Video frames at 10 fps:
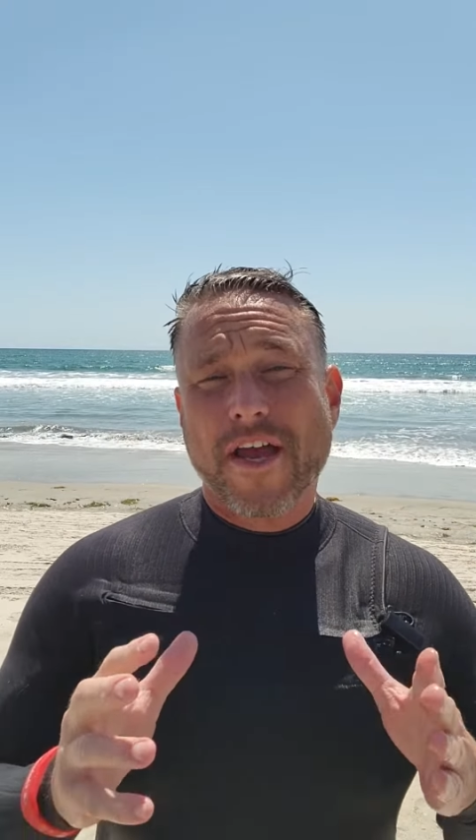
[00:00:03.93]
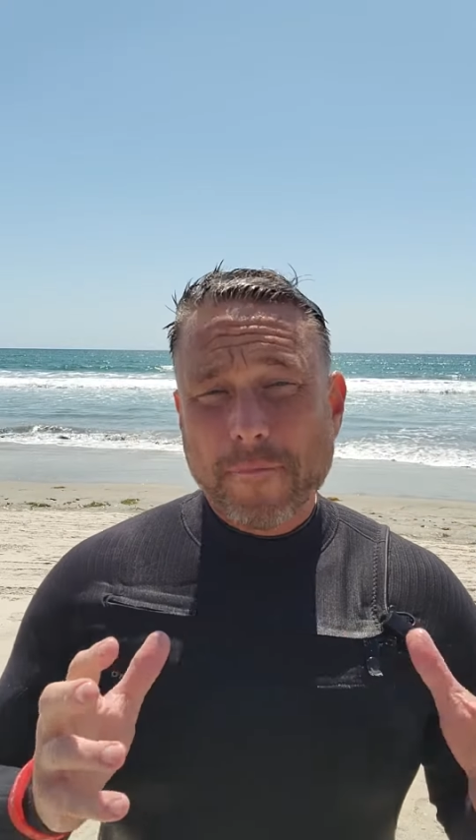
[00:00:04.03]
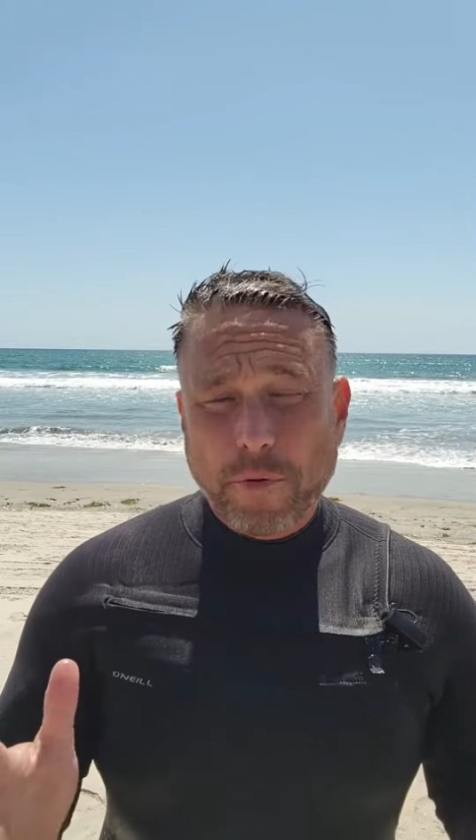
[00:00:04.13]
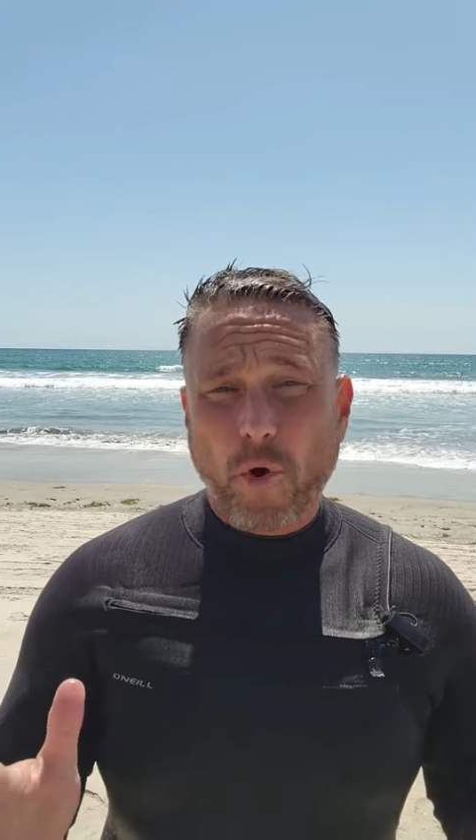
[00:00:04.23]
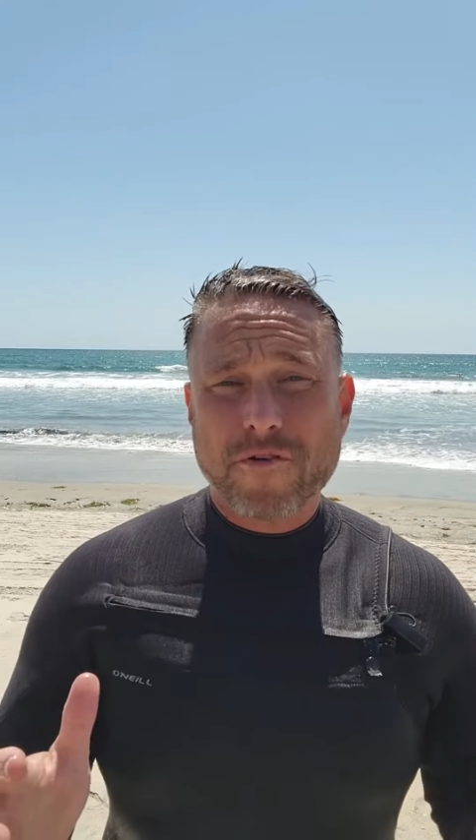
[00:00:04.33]

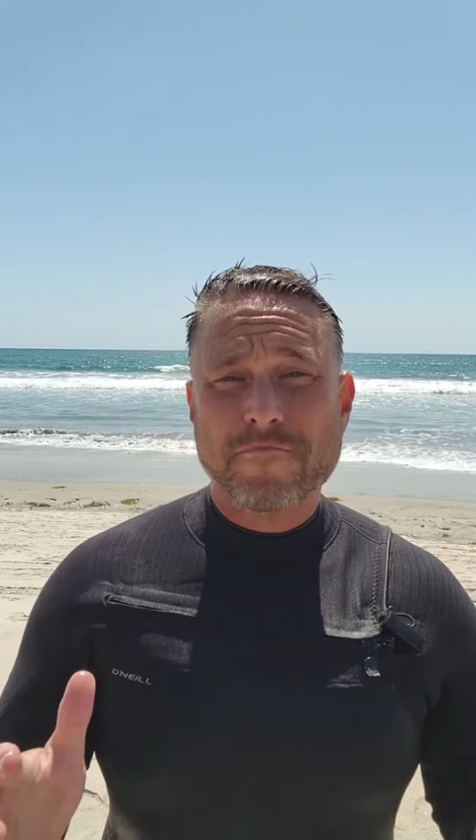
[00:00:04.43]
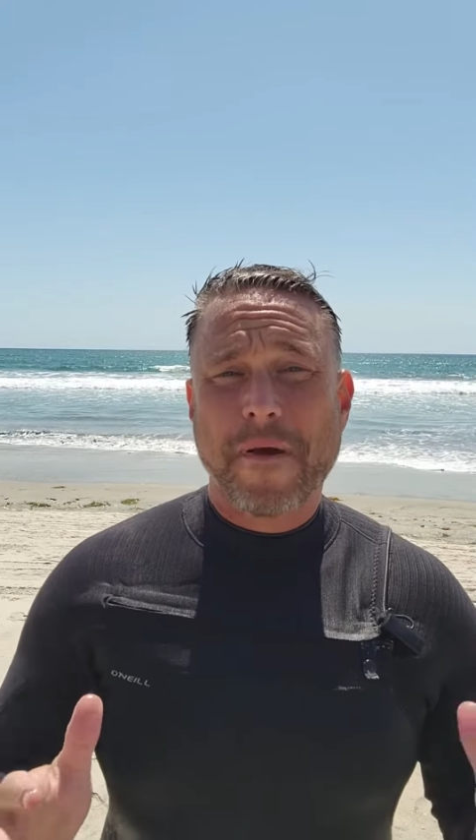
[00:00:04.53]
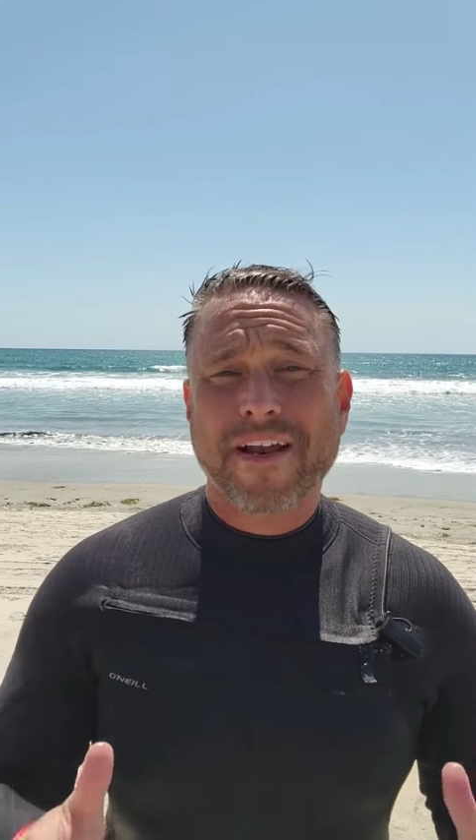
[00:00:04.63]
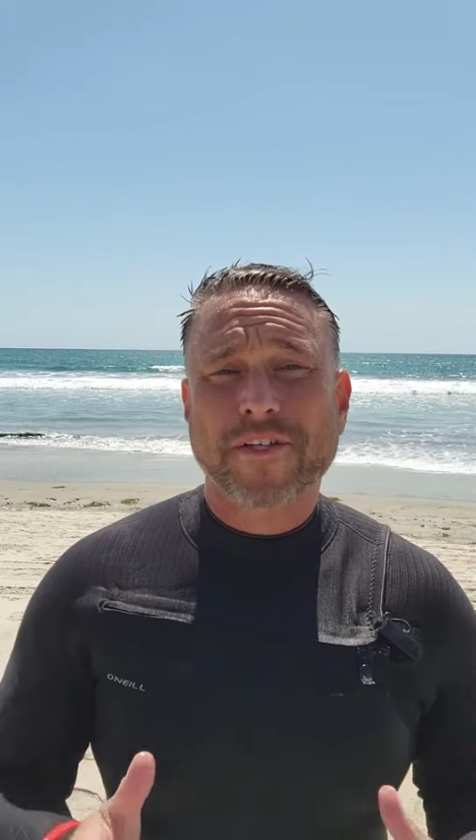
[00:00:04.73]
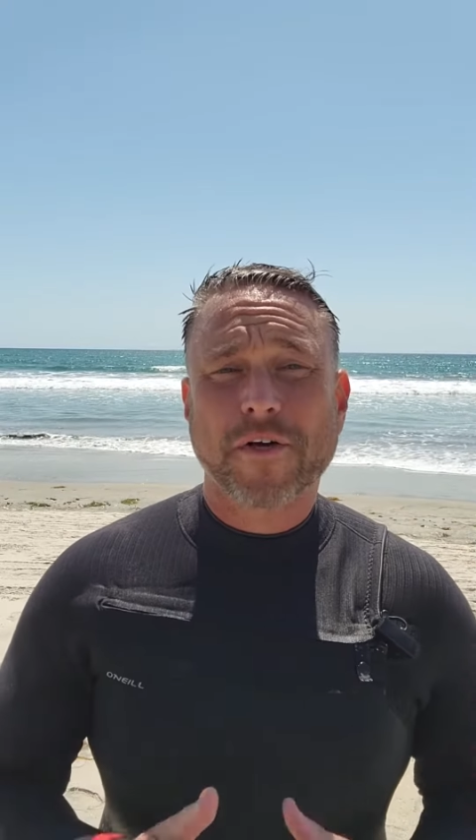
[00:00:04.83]
important
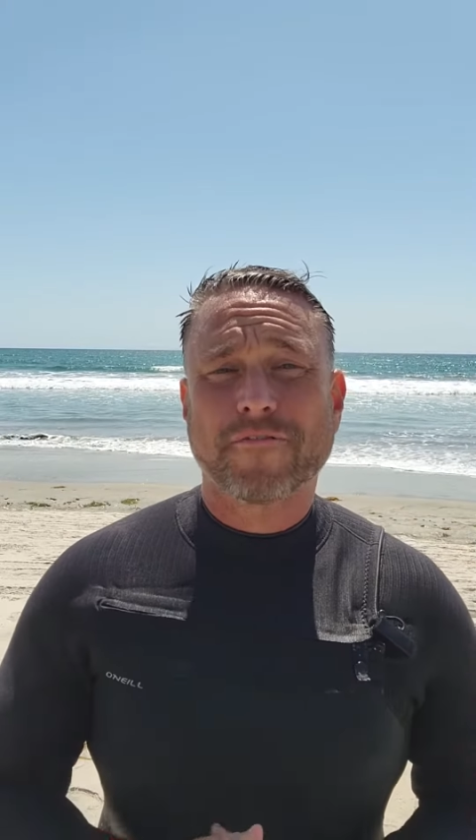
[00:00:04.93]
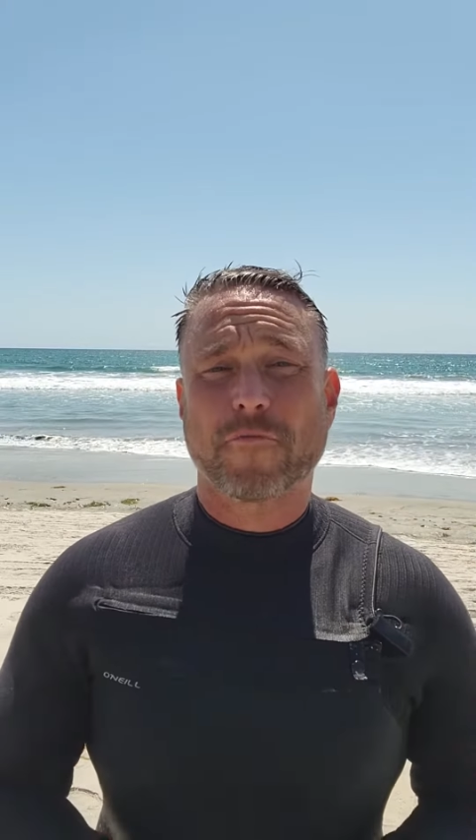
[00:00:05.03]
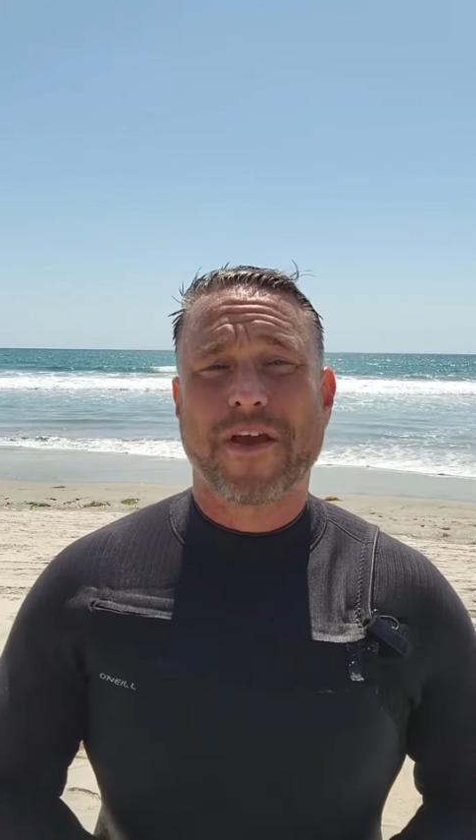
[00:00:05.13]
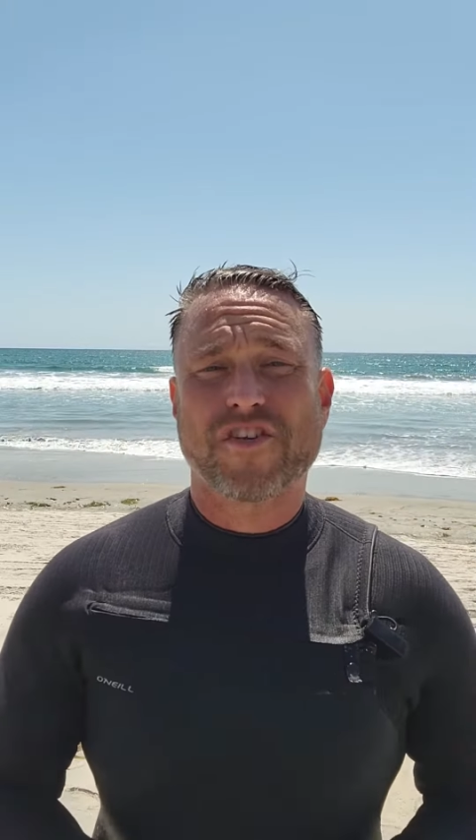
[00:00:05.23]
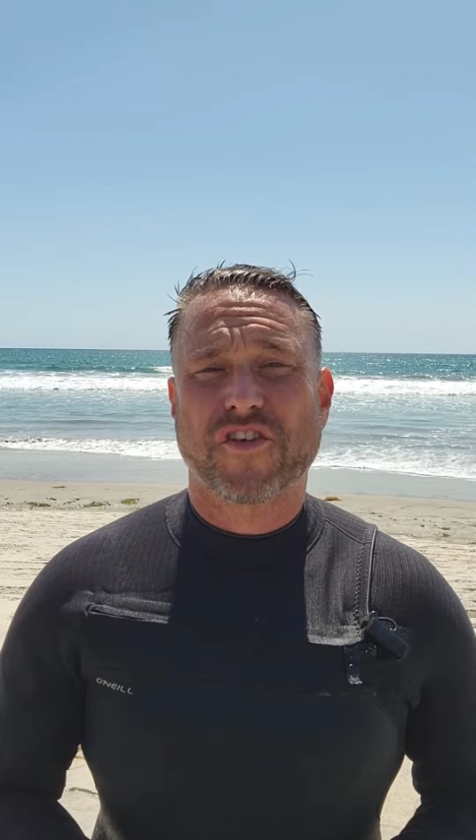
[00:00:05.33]
medical
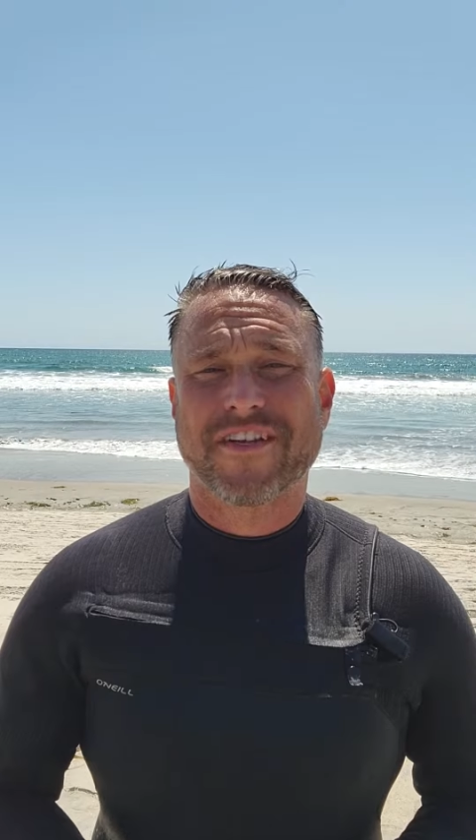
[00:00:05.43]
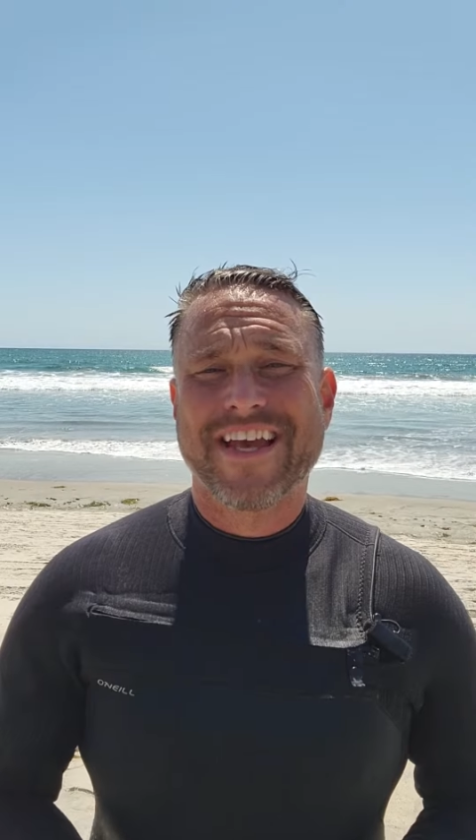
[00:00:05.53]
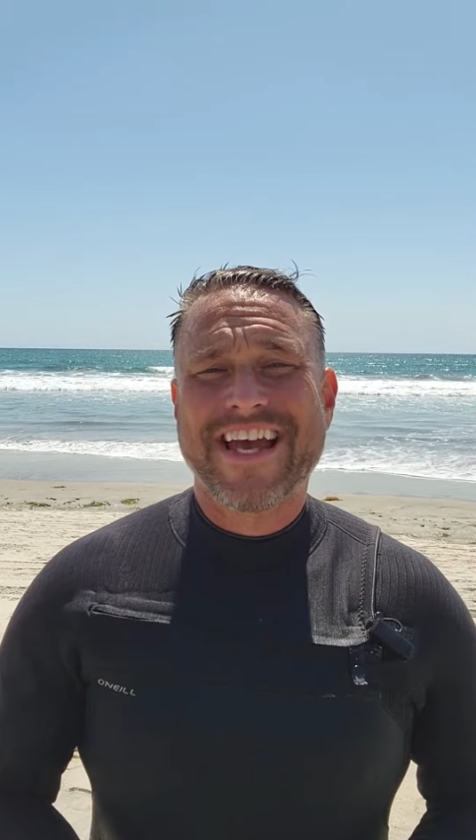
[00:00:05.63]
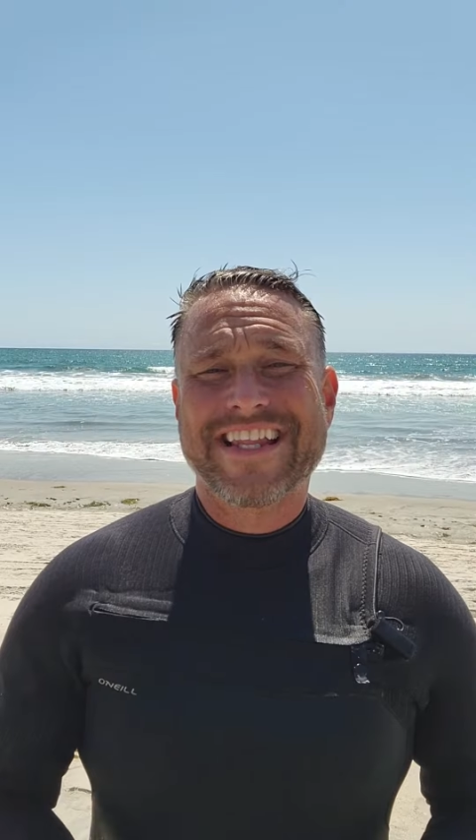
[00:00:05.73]
information